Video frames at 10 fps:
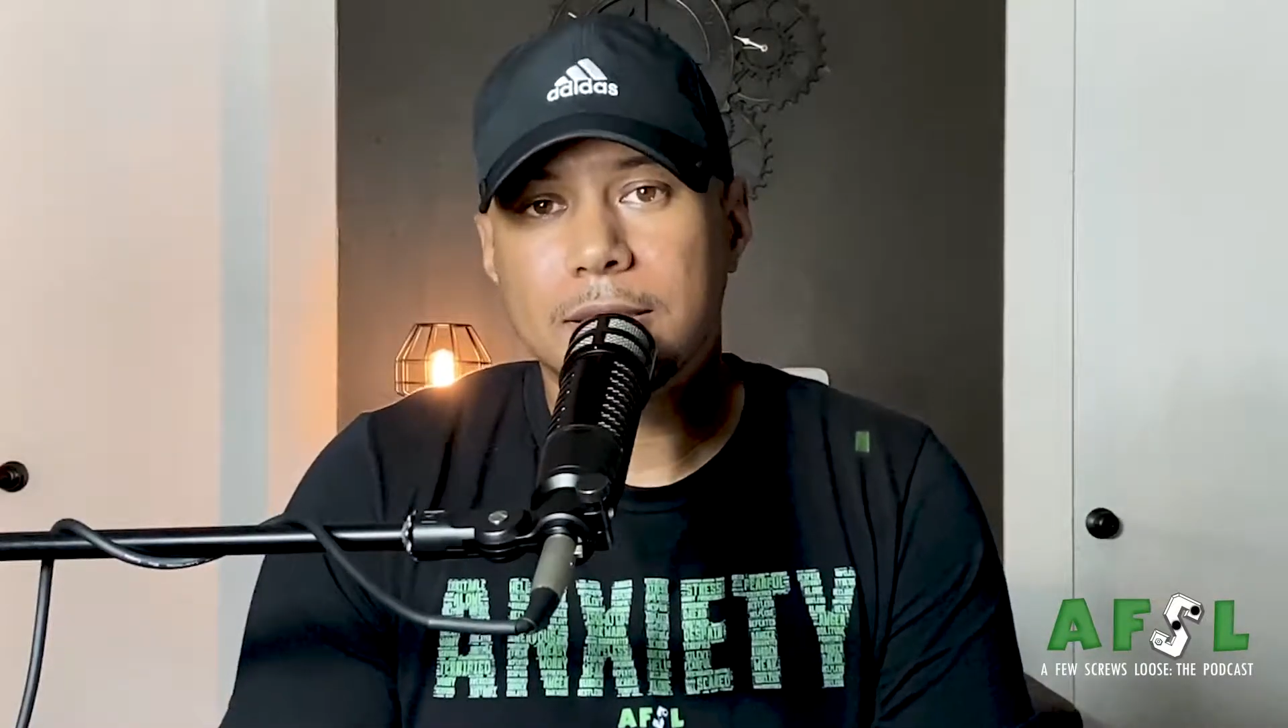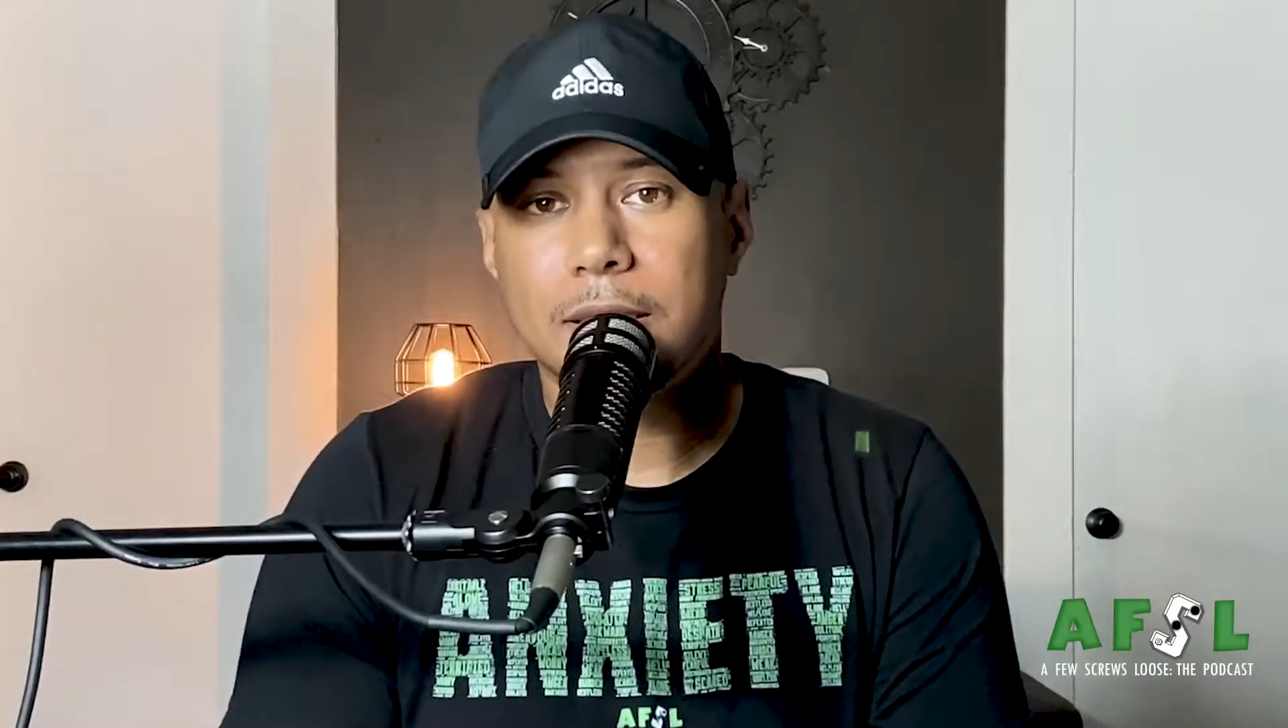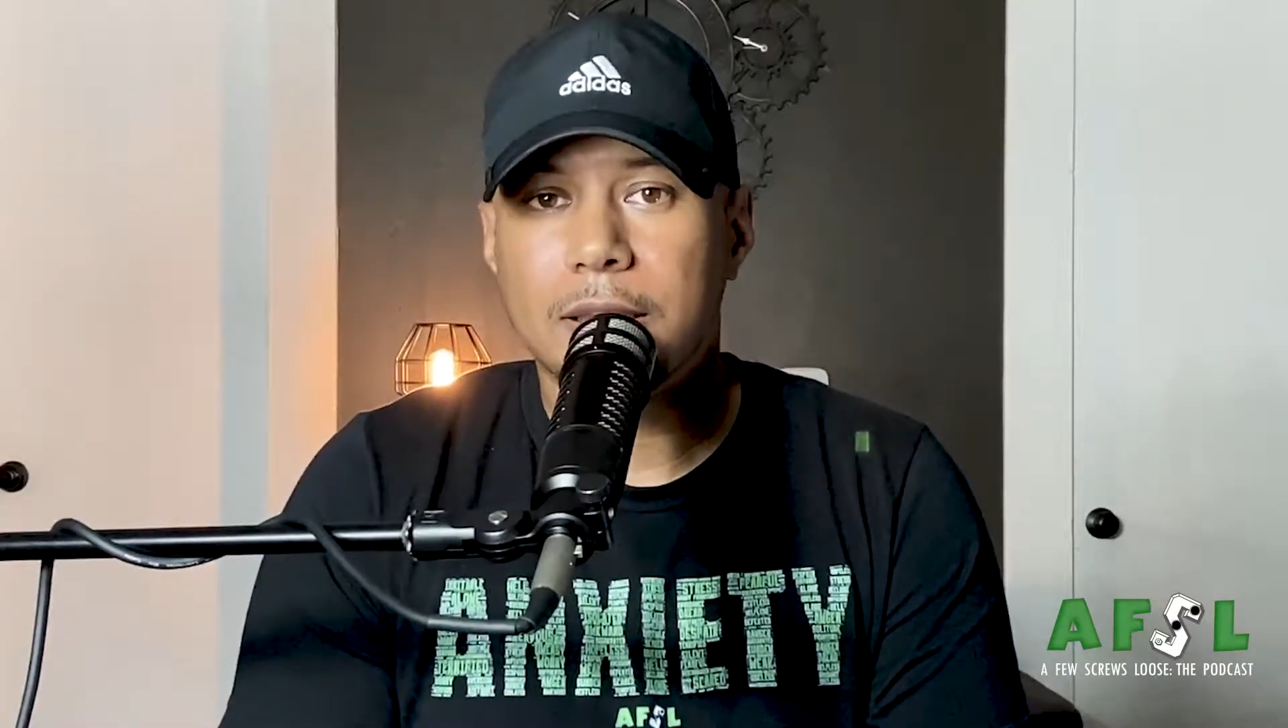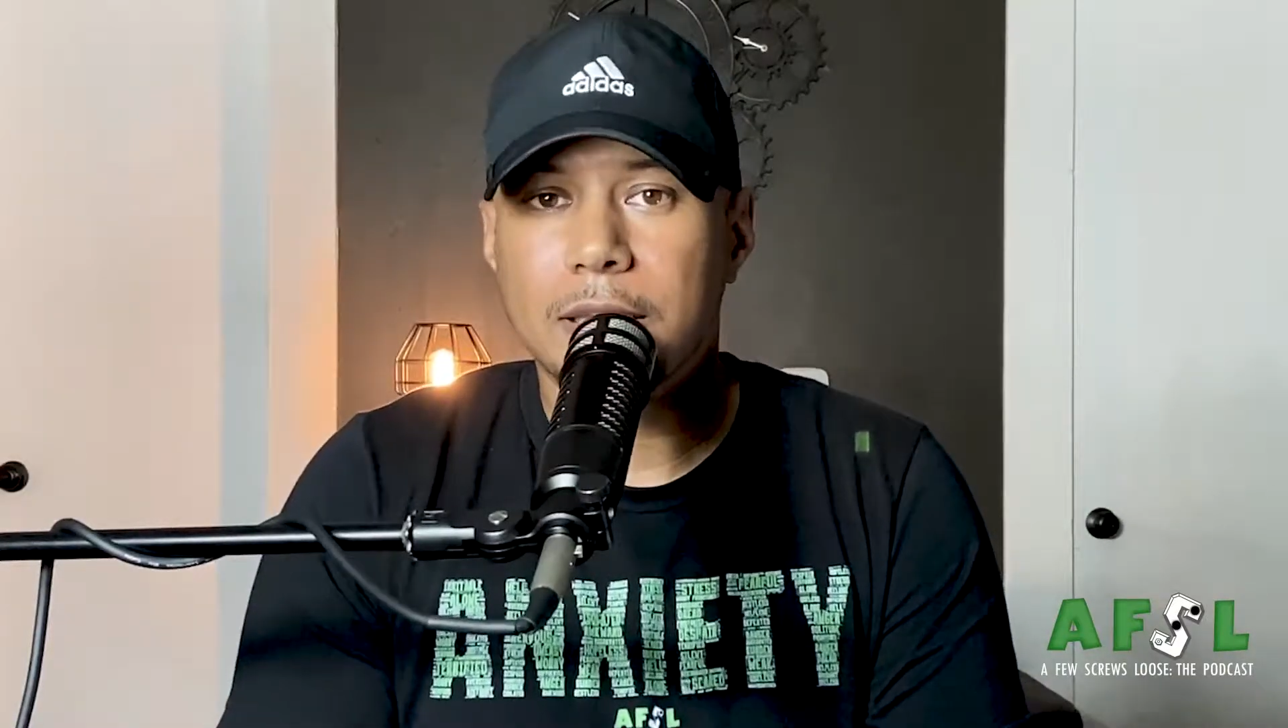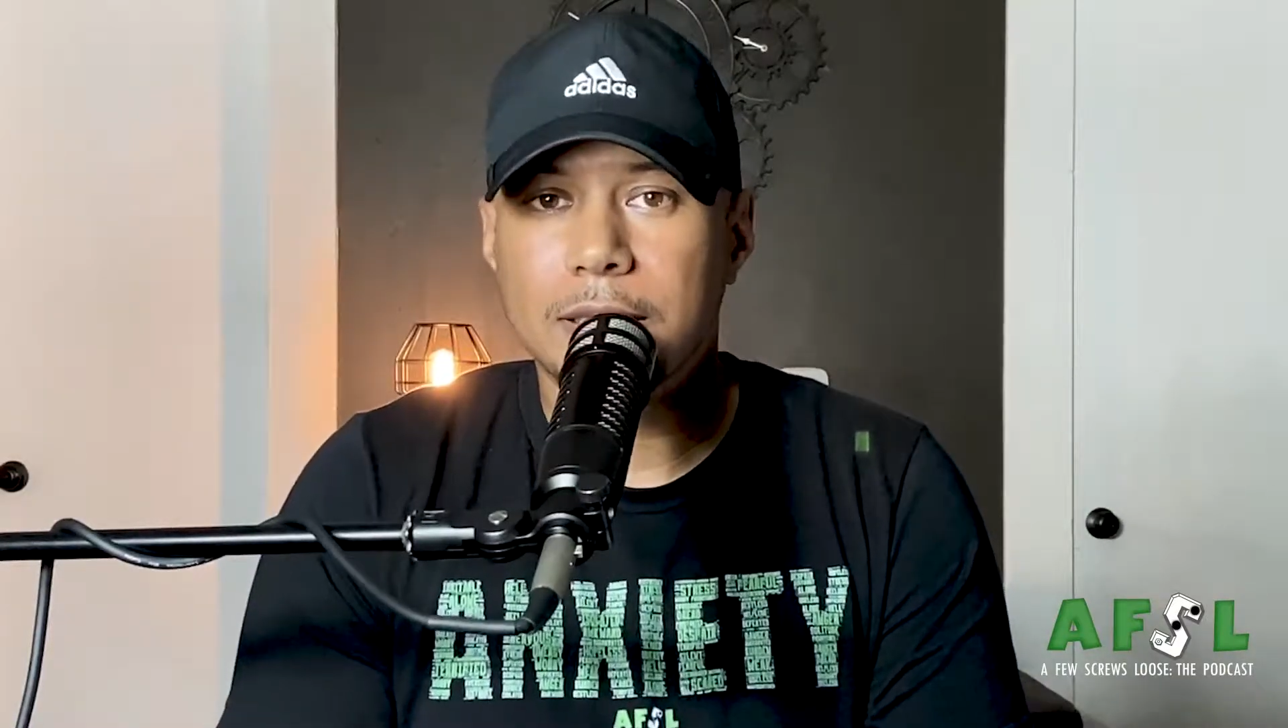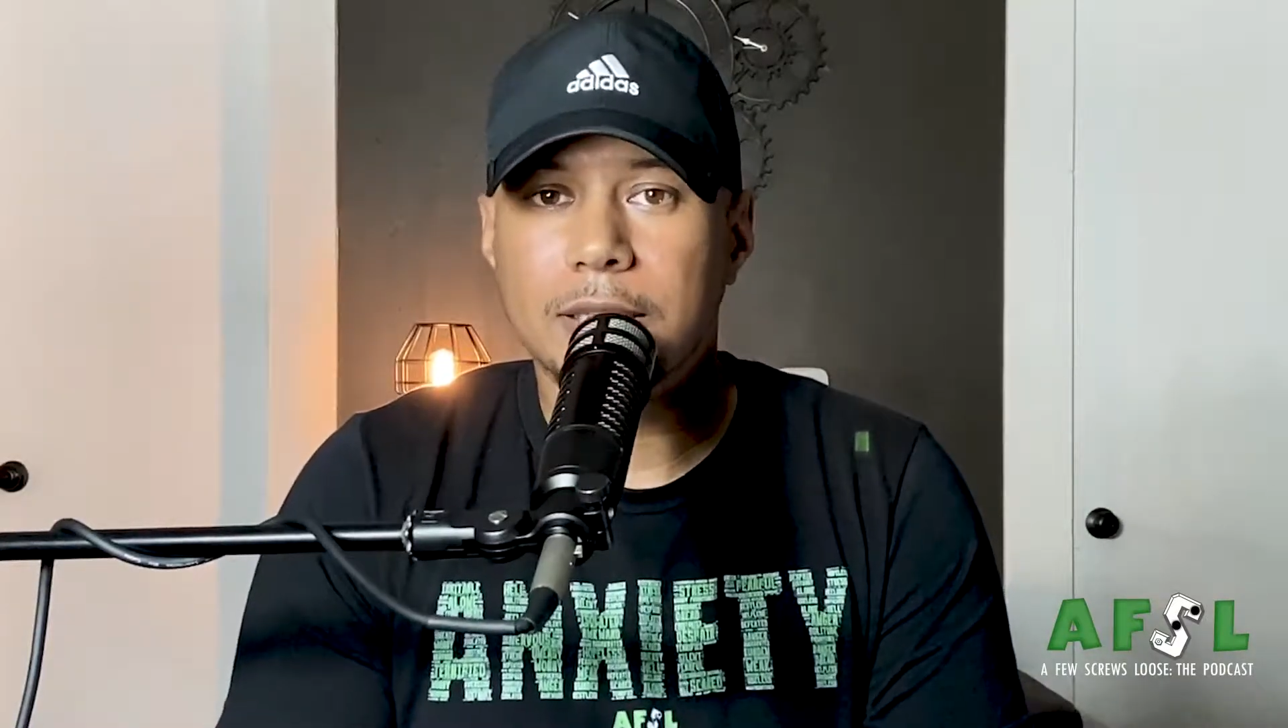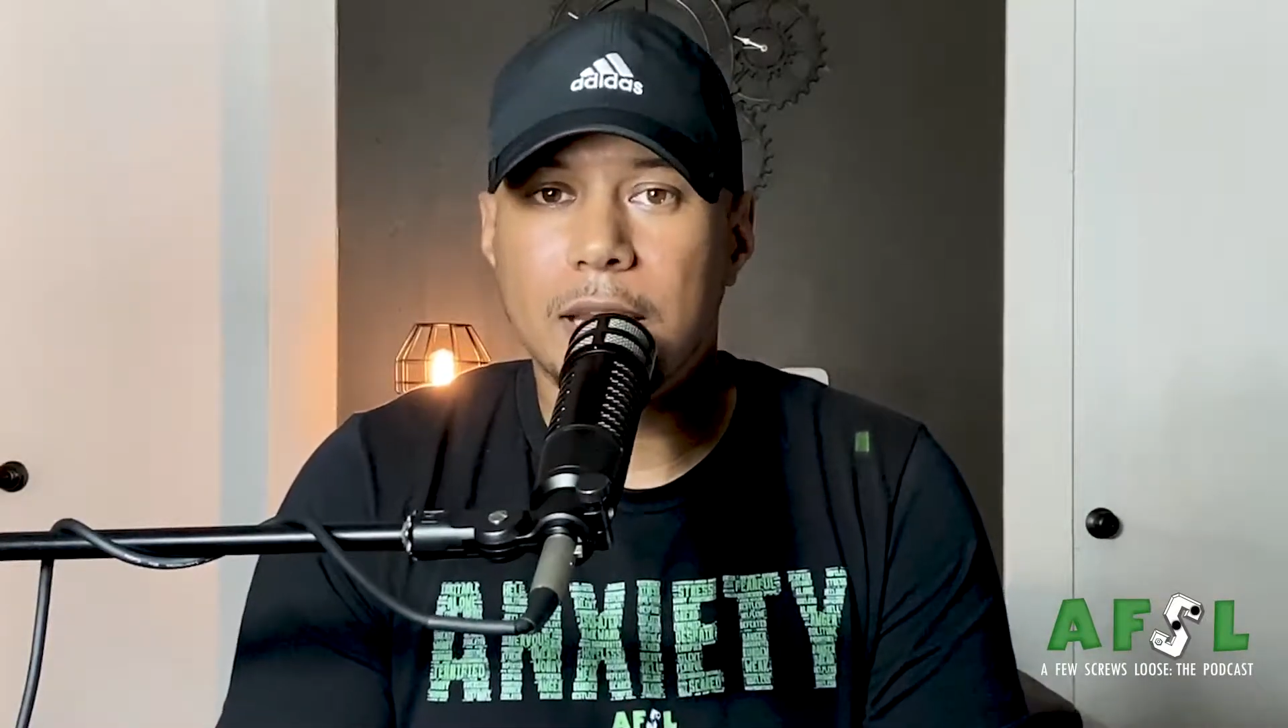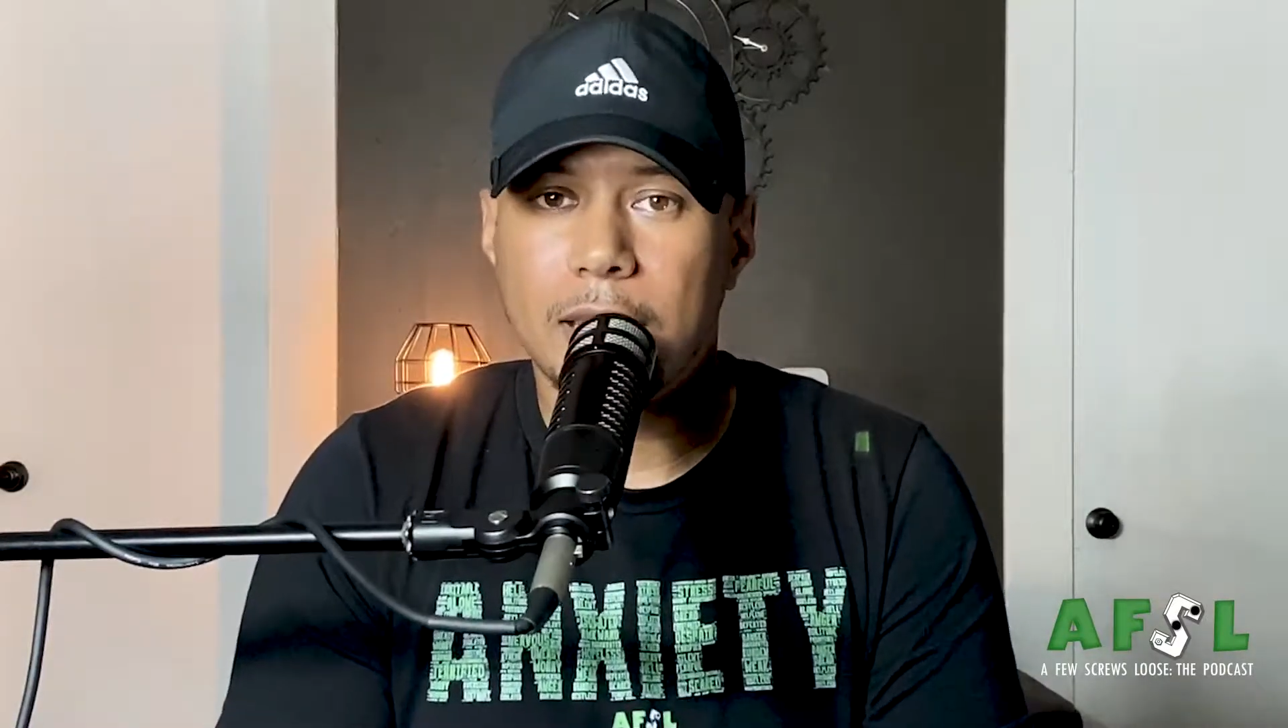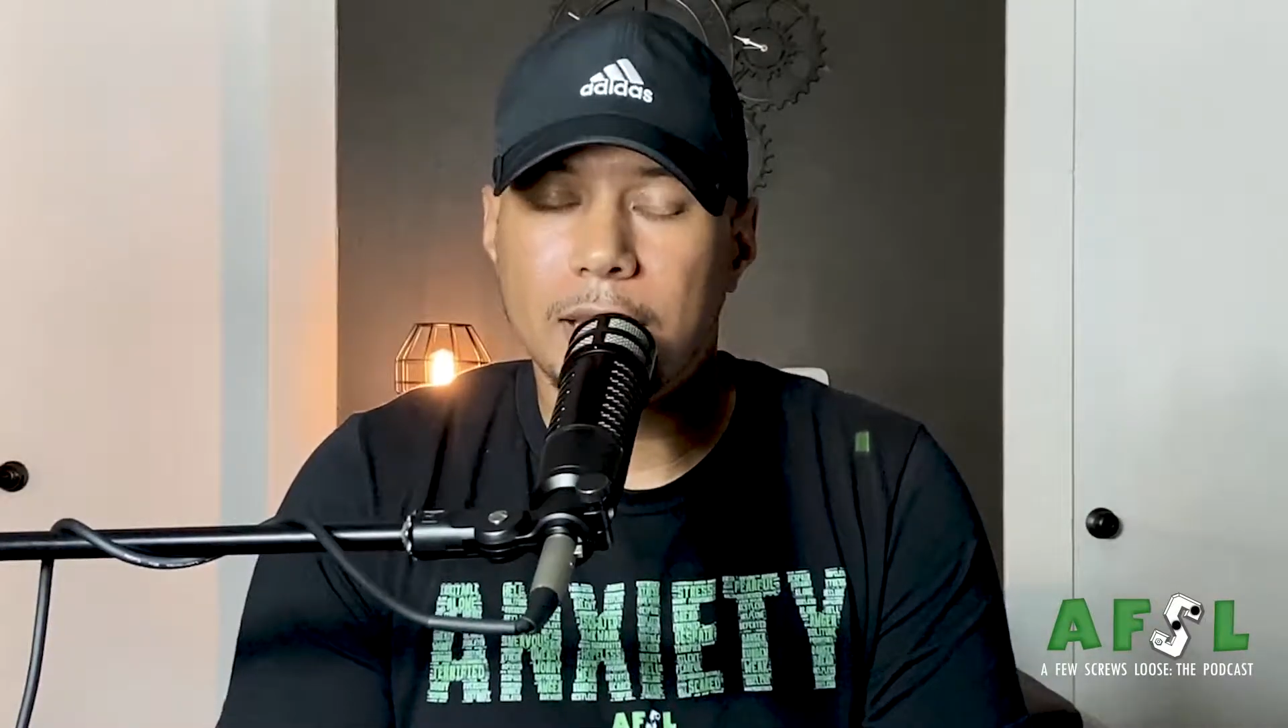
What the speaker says: is a cliche,